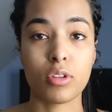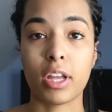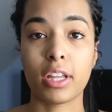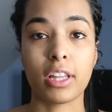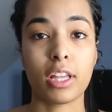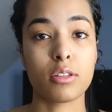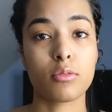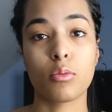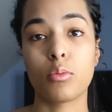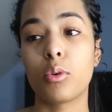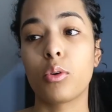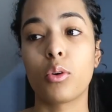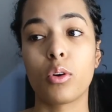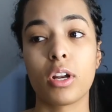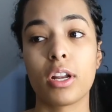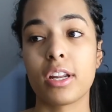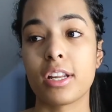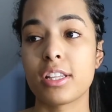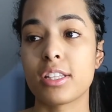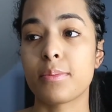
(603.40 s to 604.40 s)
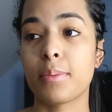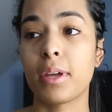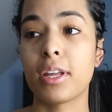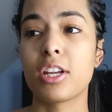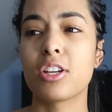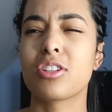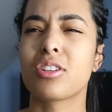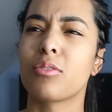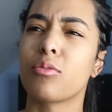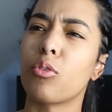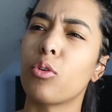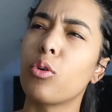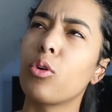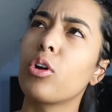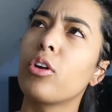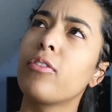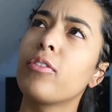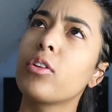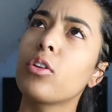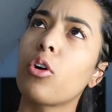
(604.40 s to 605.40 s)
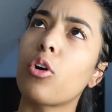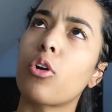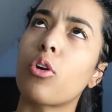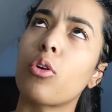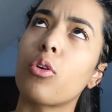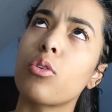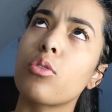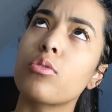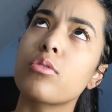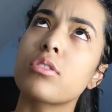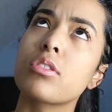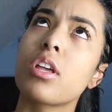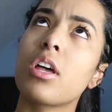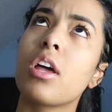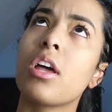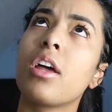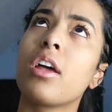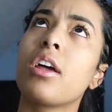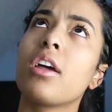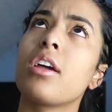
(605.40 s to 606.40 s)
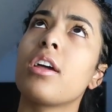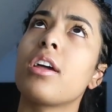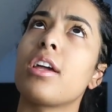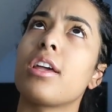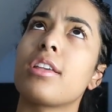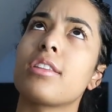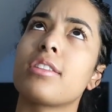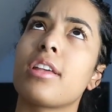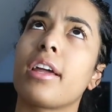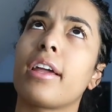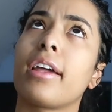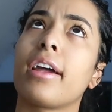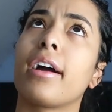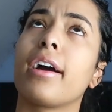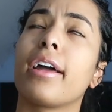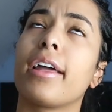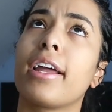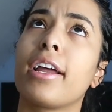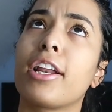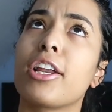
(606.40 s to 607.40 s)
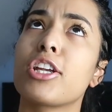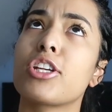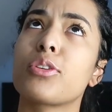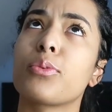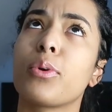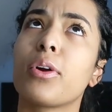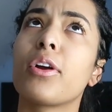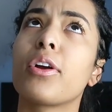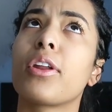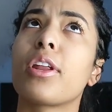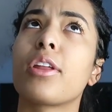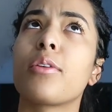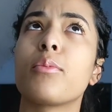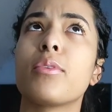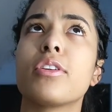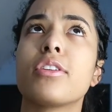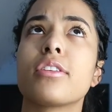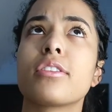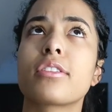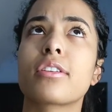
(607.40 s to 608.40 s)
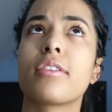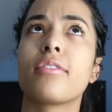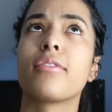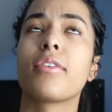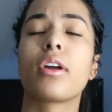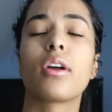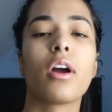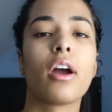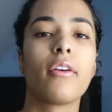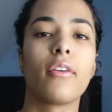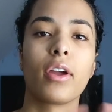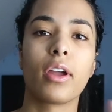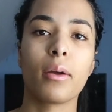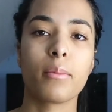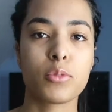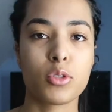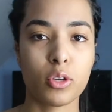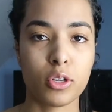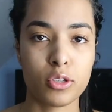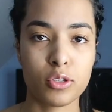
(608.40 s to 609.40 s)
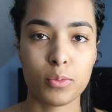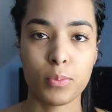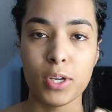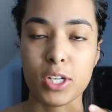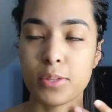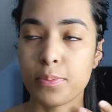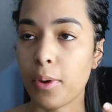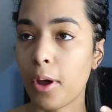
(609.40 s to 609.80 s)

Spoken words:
Like, that's what we call it in Spanish. Well, even though rolos is like an English word, and we just convert. All right, I'm talking too much.